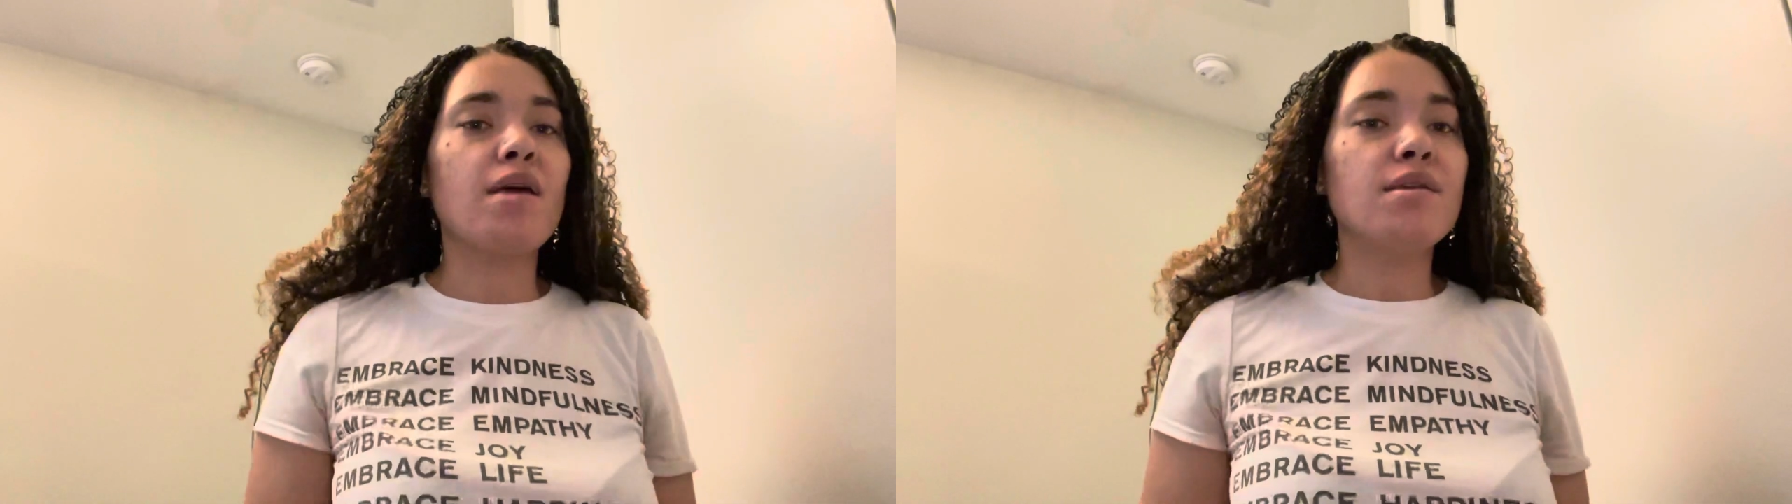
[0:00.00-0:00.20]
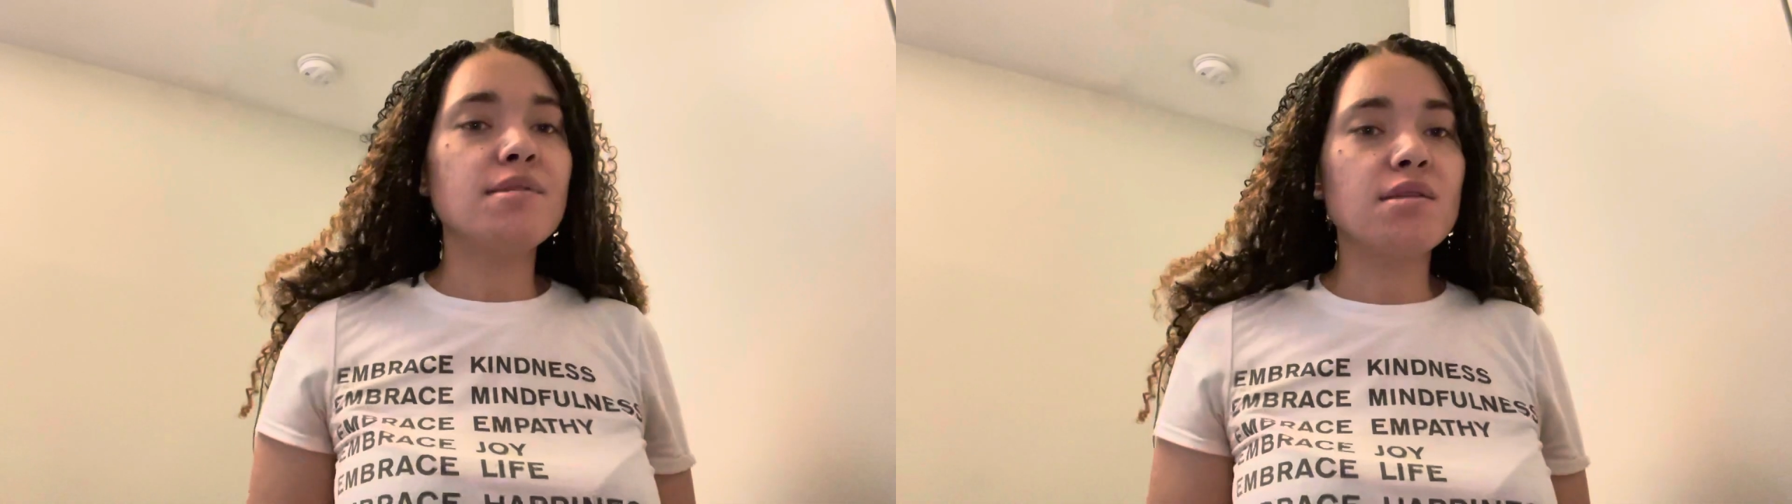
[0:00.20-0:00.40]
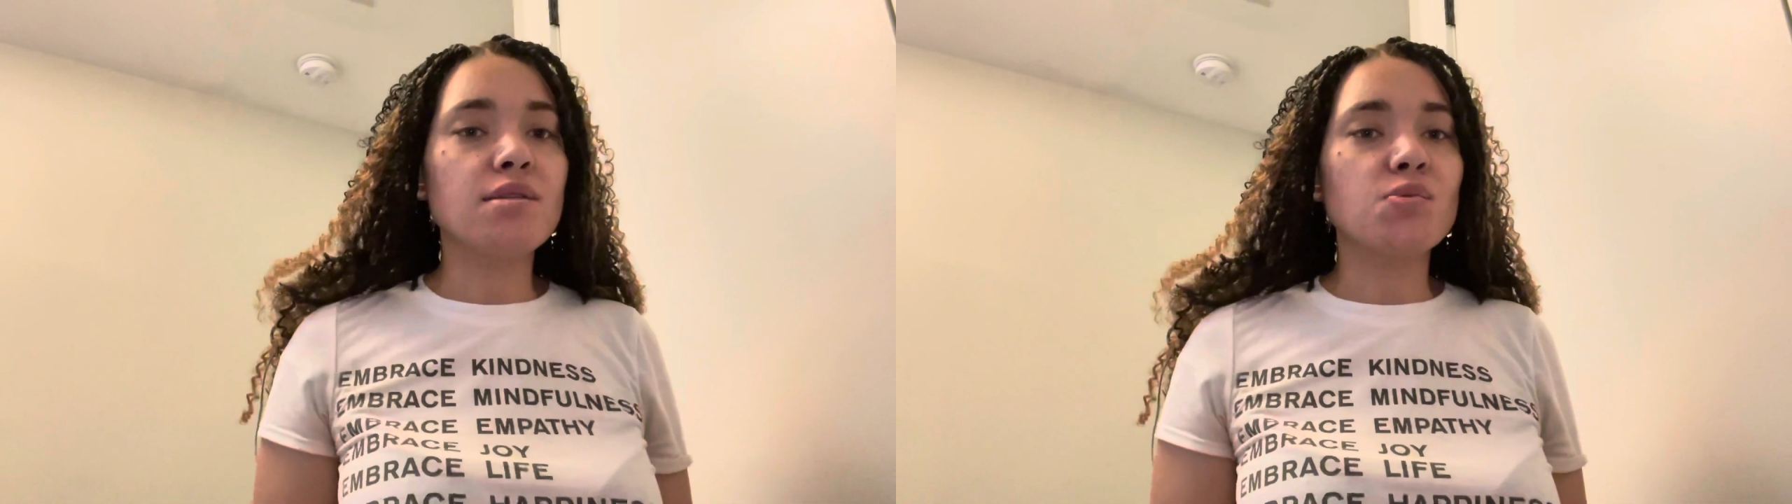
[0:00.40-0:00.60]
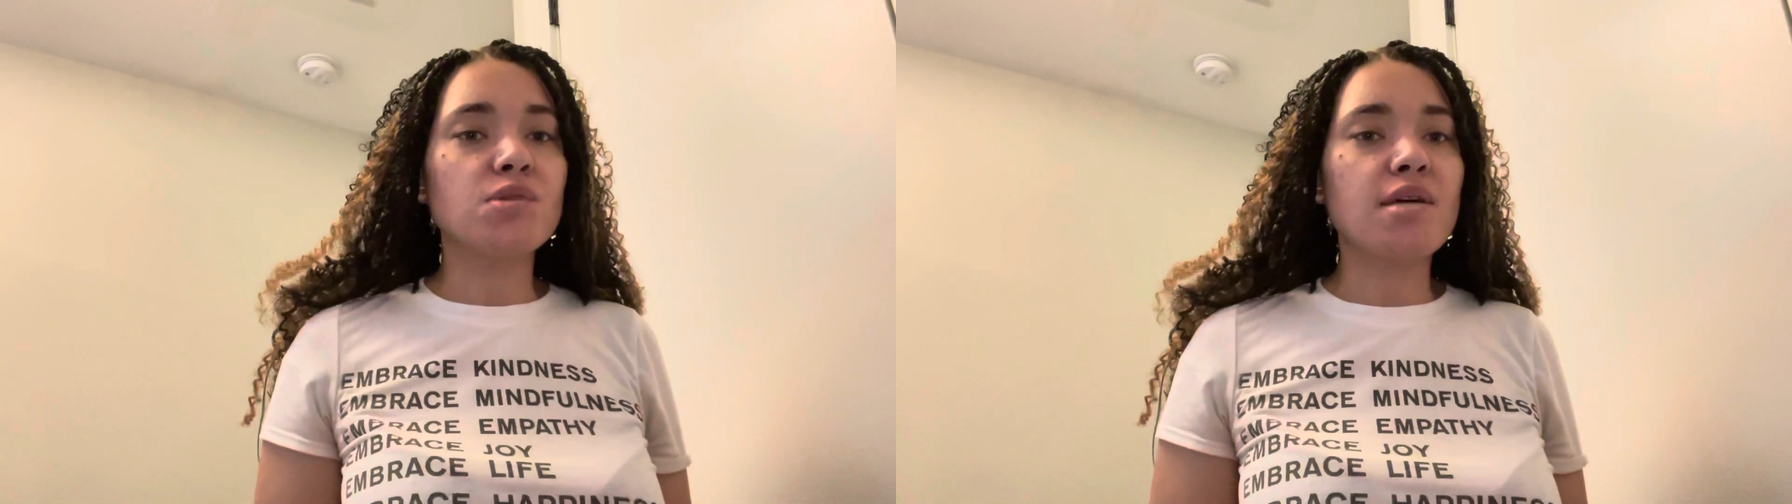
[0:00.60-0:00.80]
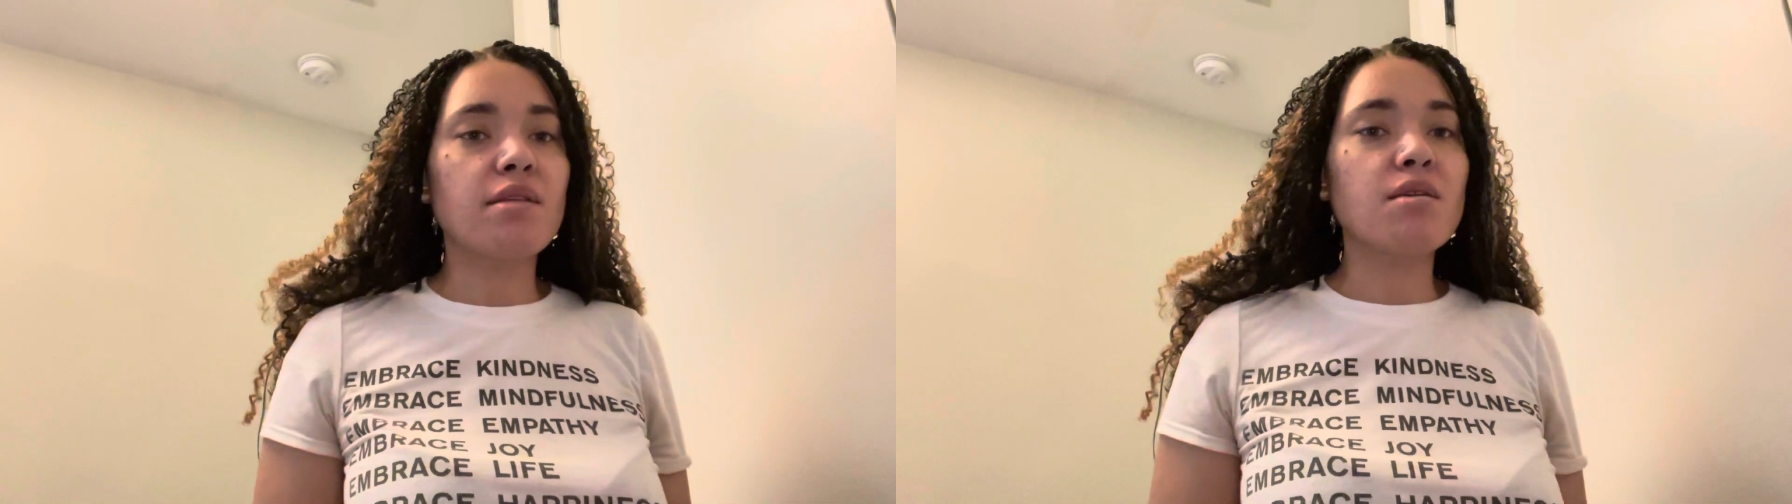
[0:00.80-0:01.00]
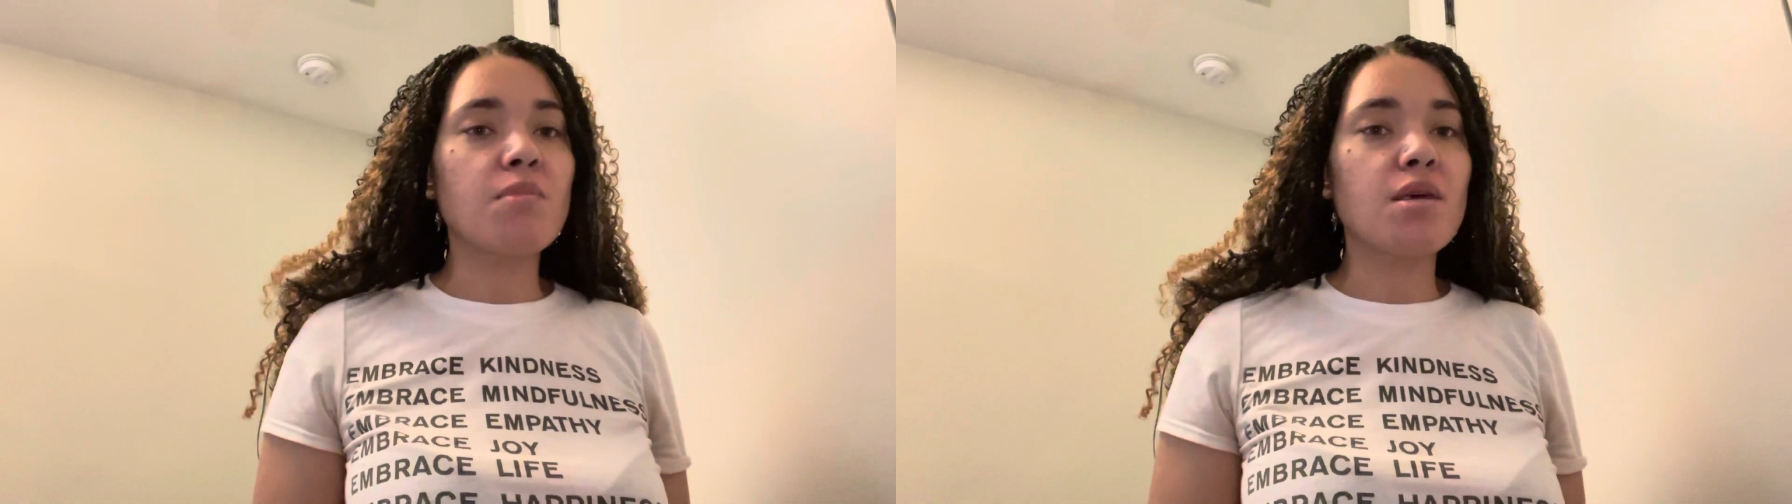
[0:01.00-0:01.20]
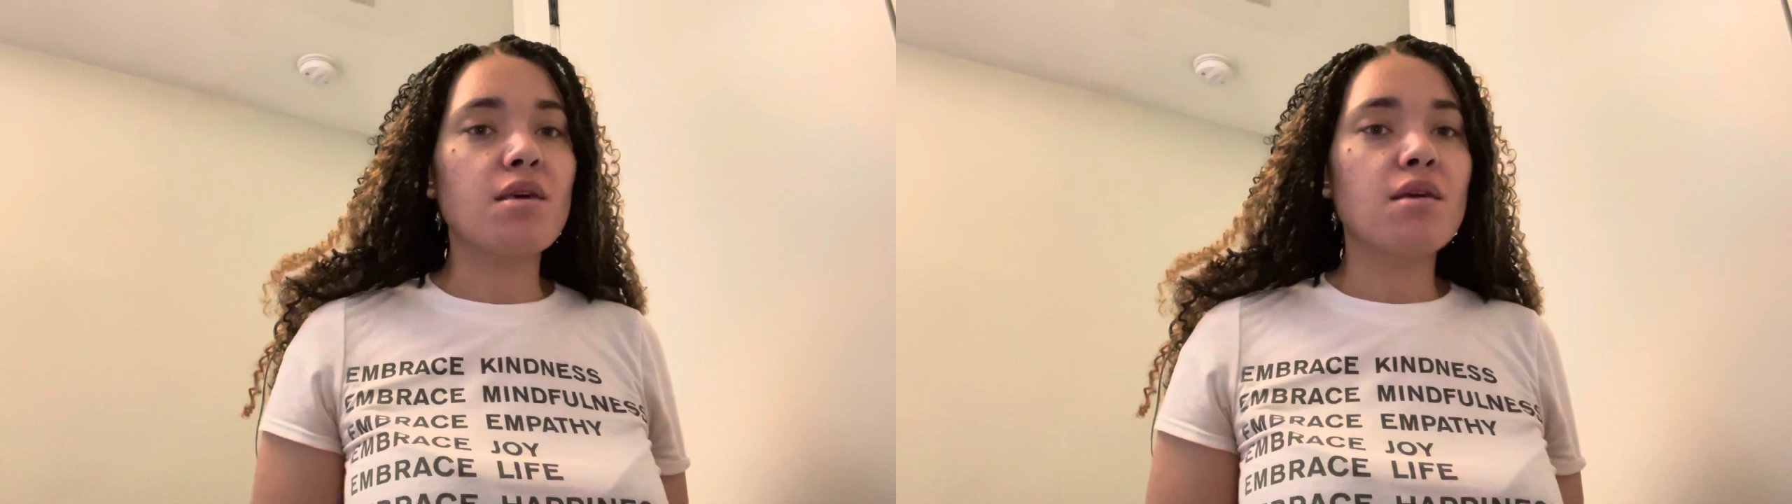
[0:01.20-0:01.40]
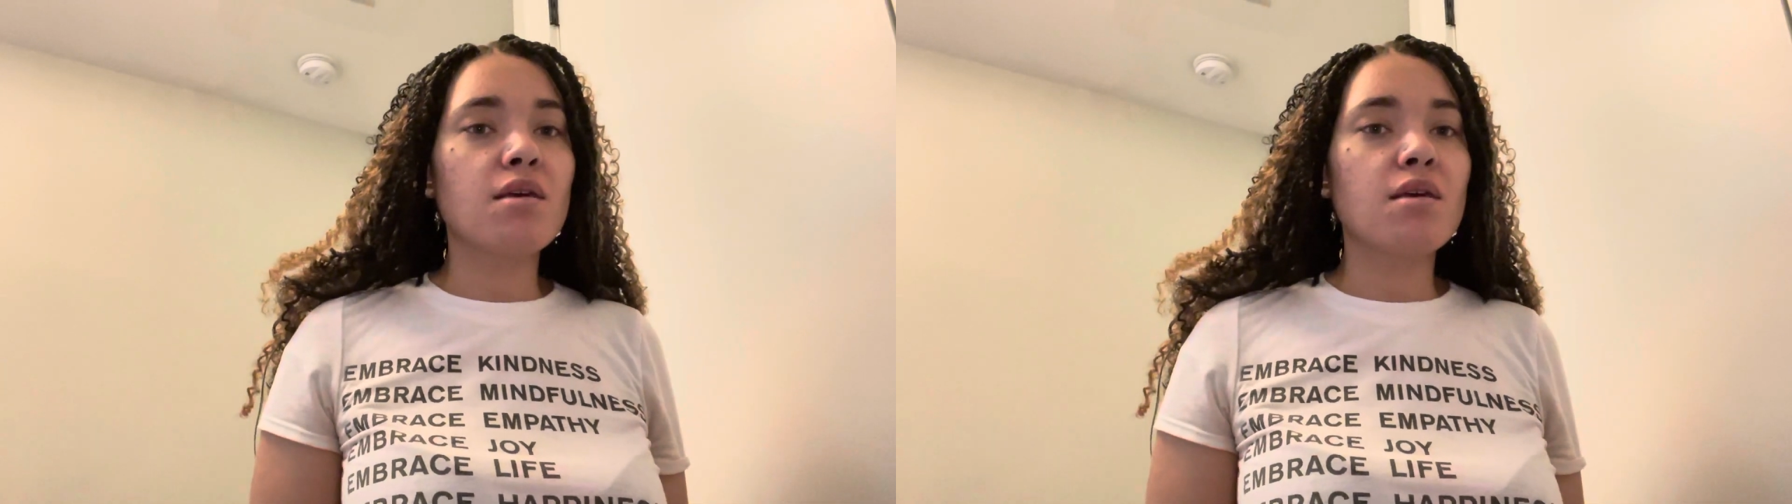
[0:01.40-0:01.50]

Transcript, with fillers: instincts were telling me.